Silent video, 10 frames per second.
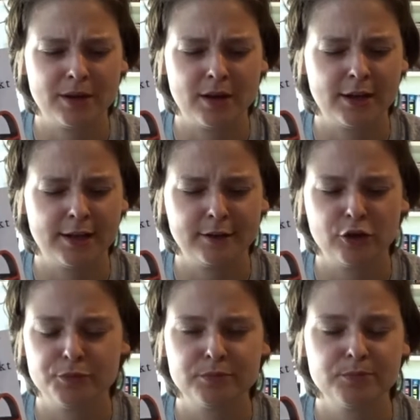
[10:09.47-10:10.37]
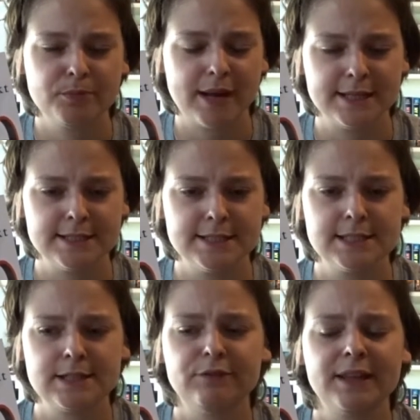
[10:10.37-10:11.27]
Adeline got branded and
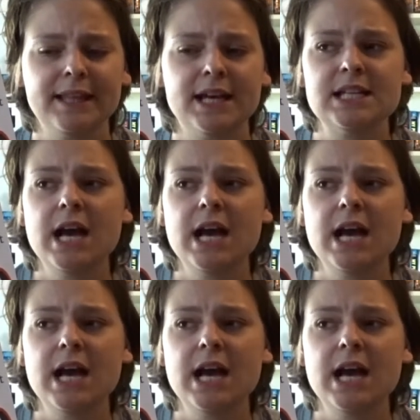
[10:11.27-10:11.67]
stuff like that.